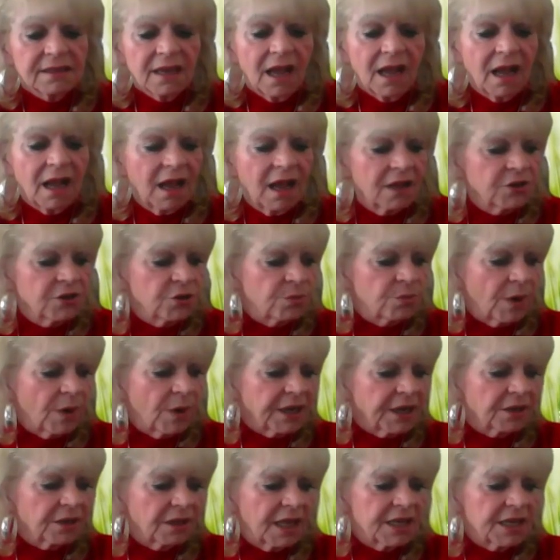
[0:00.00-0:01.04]
uh, new
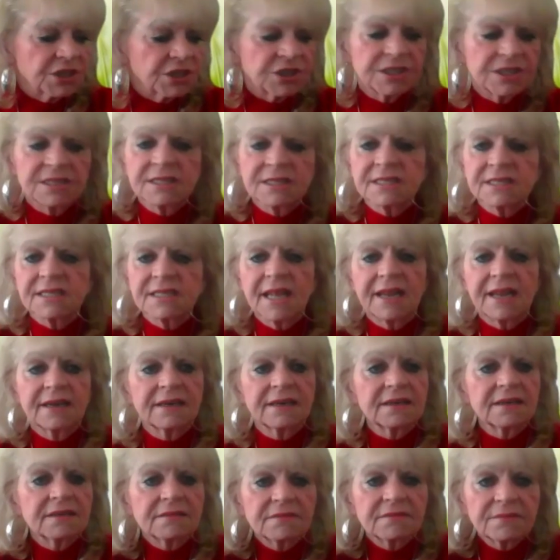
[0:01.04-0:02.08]
regulations that
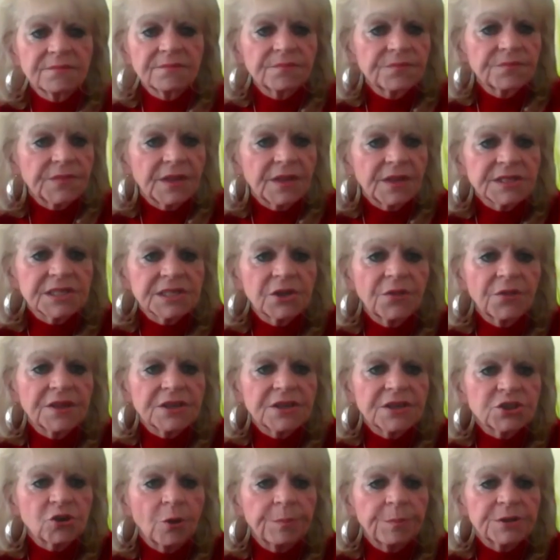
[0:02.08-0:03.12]
until they
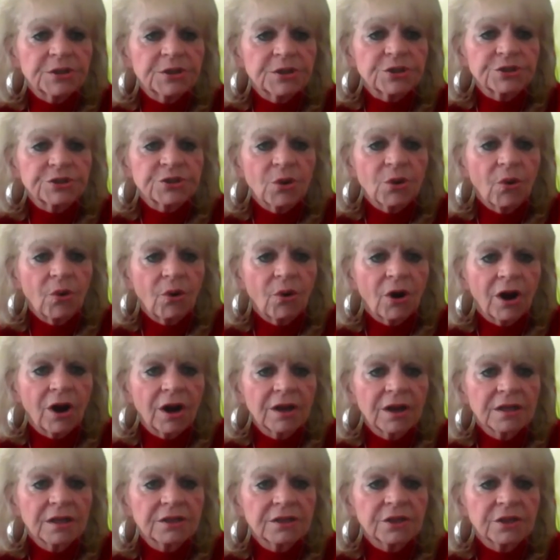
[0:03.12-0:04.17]
show up at your
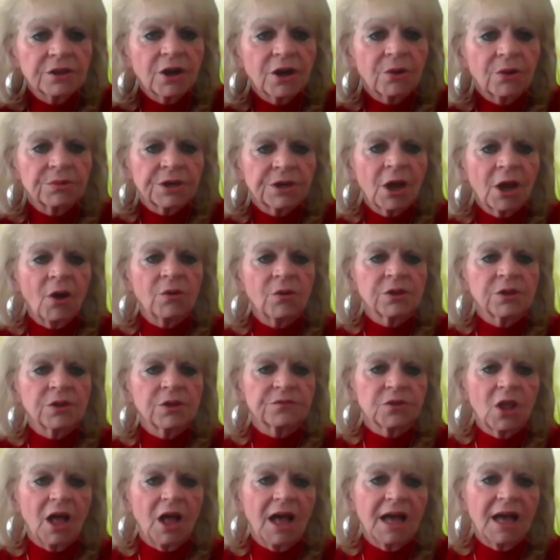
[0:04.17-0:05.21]
door, you don't know
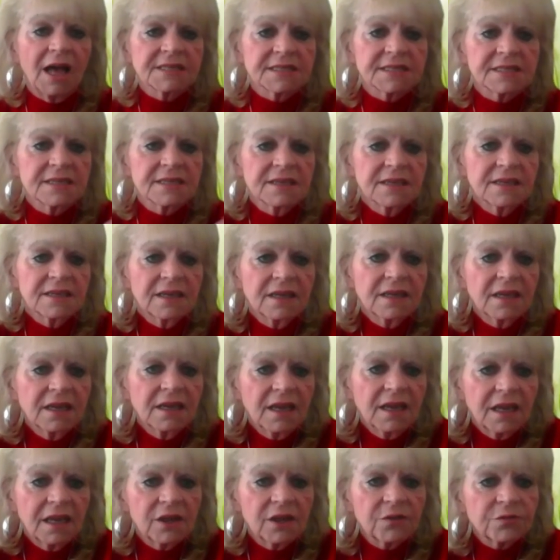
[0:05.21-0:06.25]
you've lost
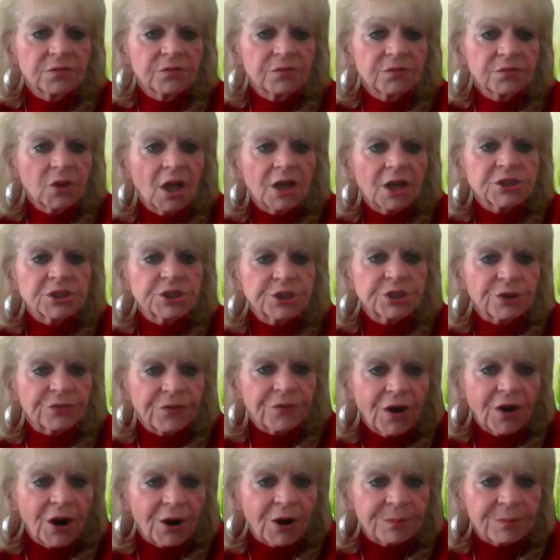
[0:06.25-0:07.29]
you've lost your
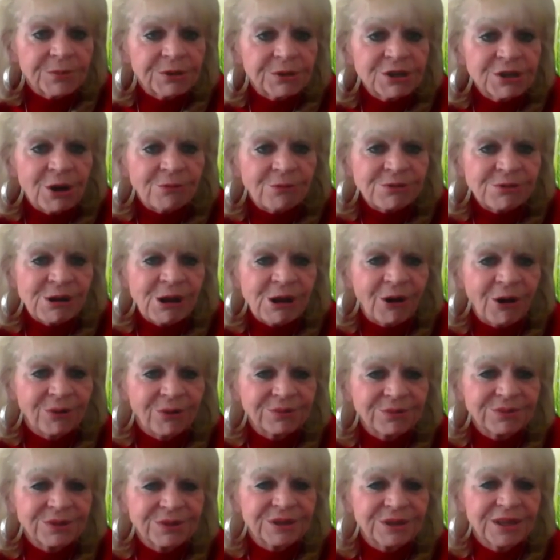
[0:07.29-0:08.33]
farm you don't
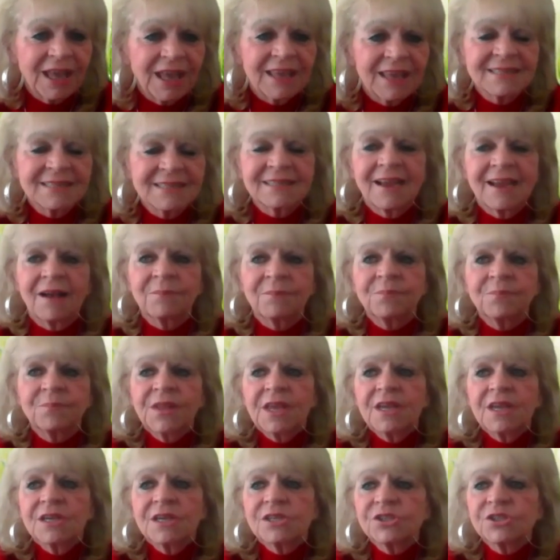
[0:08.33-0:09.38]
know and um,
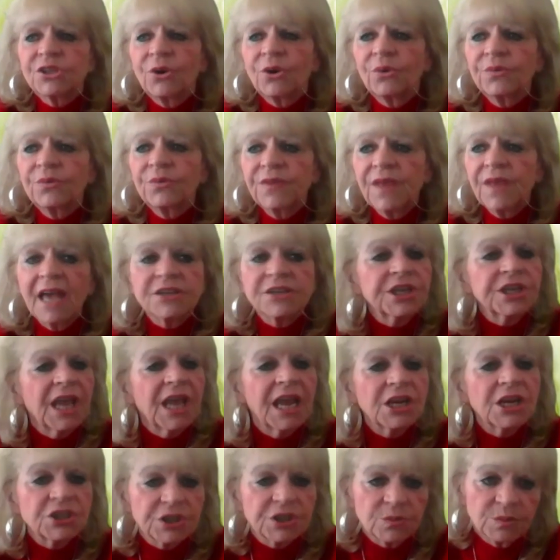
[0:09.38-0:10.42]
so the
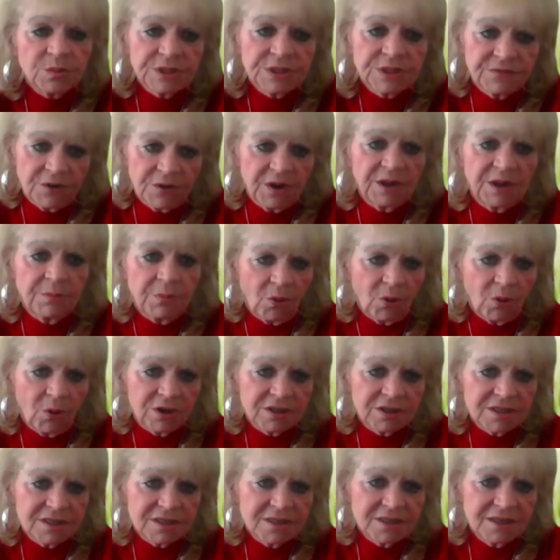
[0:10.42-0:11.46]
education was very
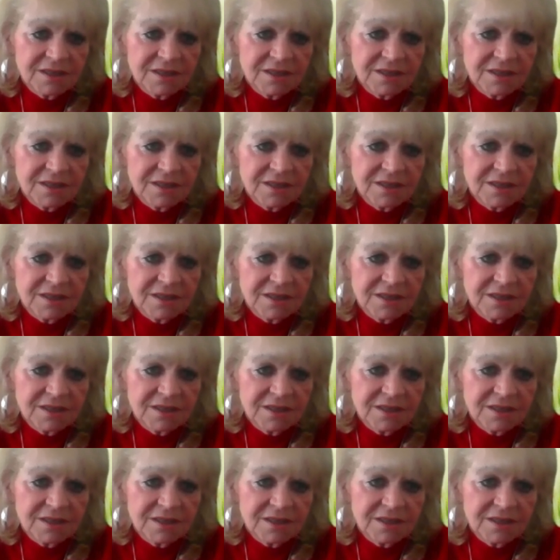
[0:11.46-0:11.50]
important